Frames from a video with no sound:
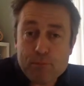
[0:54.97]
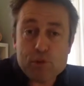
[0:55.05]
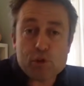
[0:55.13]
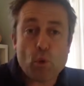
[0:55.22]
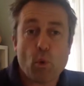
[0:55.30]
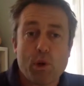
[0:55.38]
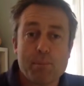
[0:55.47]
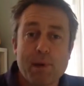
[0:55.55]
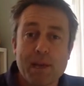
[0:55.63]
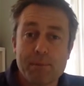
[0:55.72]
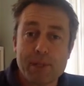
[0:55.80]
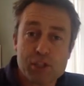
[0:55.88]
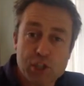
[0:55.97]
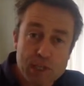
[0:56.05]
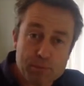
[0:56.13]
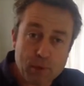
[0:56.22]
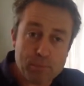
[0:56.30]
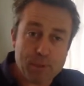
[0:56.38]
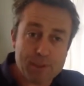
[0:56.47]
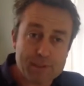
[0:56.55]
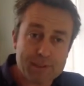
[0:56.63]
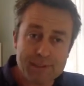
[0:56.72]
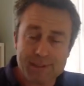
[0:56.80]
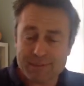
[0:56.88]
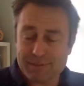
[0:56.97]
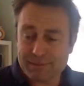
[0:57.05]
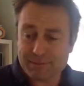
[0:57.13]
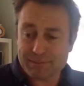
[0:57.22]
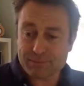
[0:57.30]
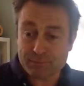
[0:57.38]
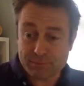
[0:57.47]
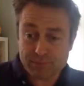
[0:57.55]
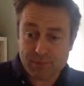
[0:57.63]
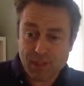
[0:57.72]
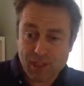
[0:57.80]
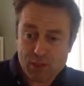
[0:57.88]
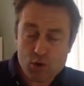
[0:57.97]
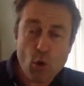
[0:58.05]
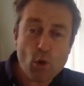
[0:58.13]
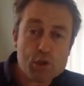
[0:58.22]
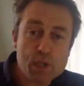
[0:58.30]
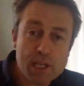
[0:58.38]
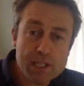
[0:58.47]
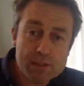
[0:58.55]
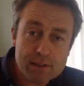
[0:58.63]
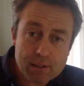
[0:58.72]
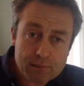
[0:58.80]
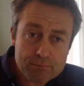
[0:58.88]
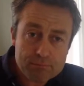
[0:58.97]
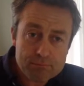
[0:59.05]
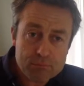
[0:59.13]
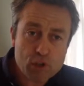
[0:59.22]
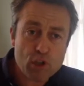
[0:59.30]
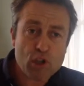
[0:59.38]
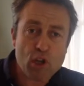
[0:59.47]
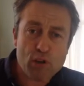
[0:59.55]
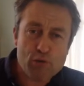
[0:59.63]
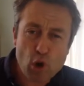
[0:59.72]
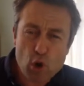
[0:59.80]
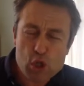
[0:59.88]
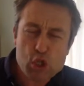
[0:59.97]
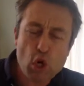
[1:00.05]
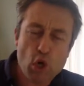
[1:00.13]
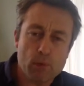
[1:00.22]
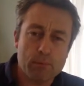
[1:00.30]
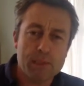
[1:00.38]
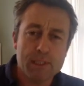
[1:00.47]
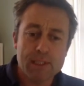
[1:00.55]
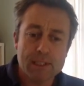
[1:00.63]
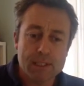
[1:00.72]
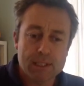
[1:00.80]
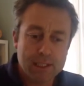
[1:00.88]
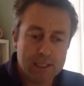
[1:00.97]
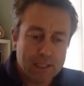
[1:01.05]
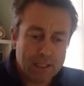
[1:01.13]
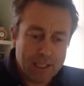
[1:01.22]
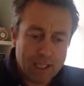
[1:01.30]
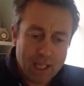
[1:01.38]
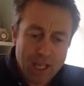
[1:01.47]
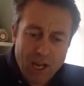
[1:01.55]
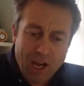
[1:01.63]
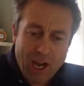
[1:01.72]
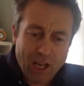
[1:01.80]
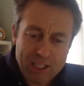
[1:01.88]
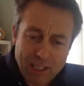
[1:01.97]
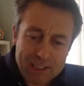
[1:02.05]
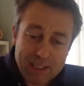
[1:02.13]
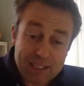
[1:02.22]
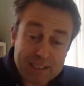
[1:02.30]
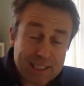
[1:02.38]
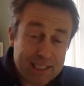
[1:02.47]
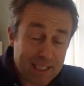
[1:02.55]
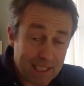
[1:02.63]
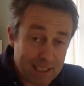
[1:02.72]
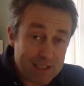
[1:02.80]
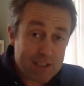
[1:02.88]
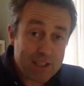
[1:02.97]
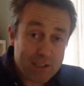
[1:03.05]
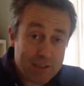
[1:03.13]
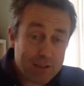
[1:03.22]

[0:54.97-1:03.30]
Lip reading: Sure, it may be cheaper, but not in the kind of long term. I think it is